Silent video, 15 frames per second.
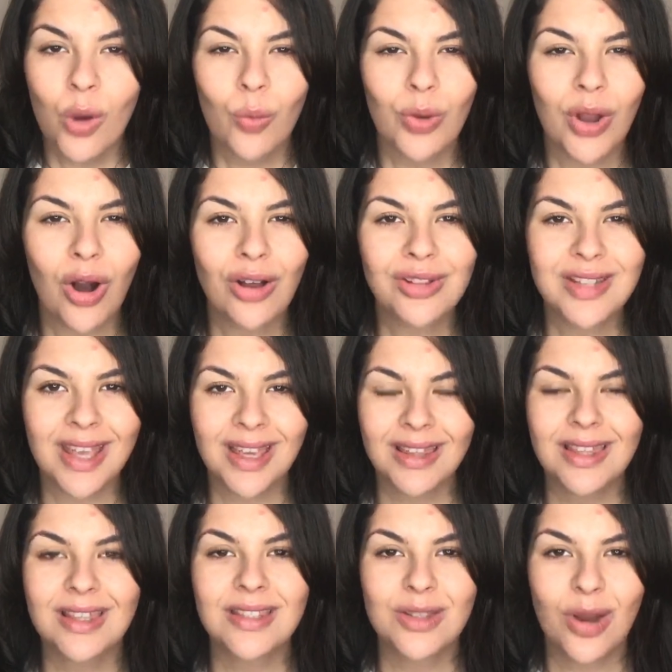We all take
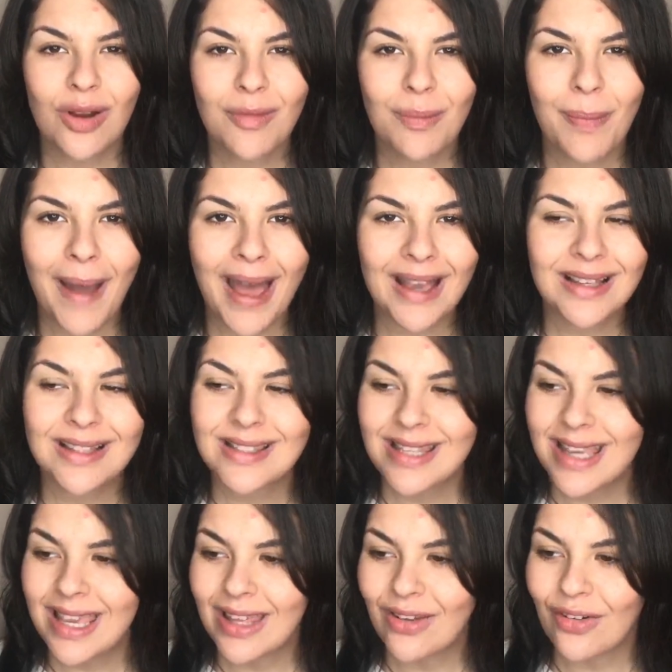this sort of back
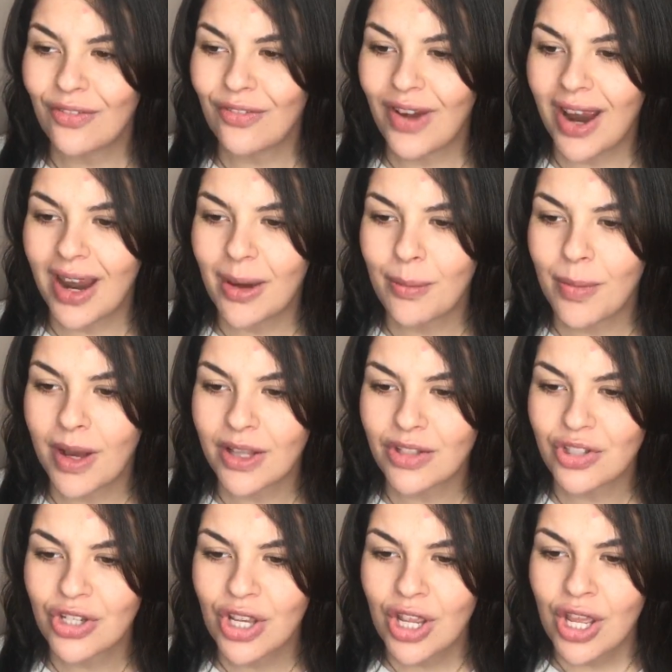seat and are very
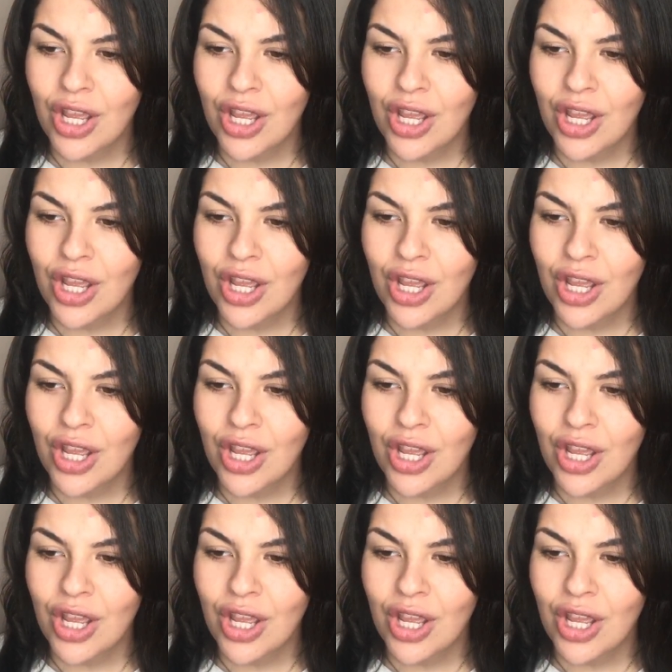much